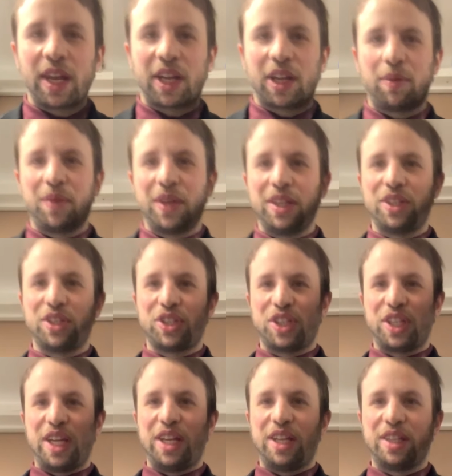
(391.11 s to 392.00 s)
it could be
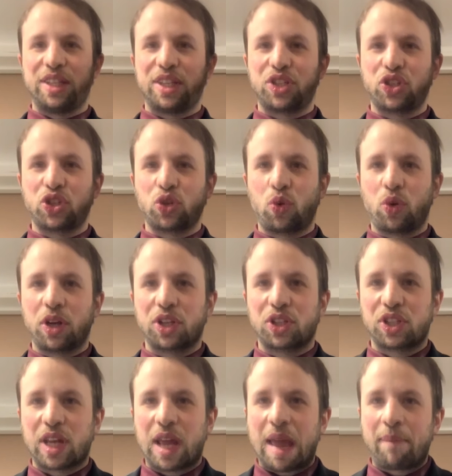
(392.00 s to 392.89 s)
seen in this short
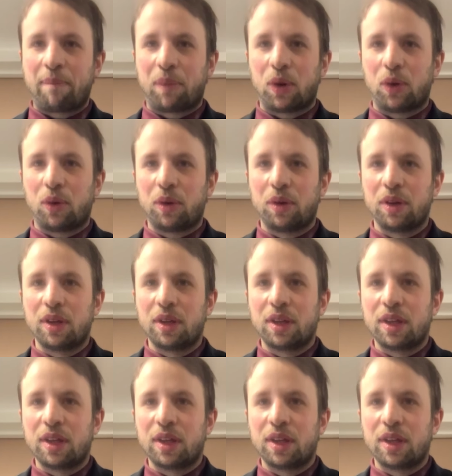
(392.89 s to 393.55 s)
example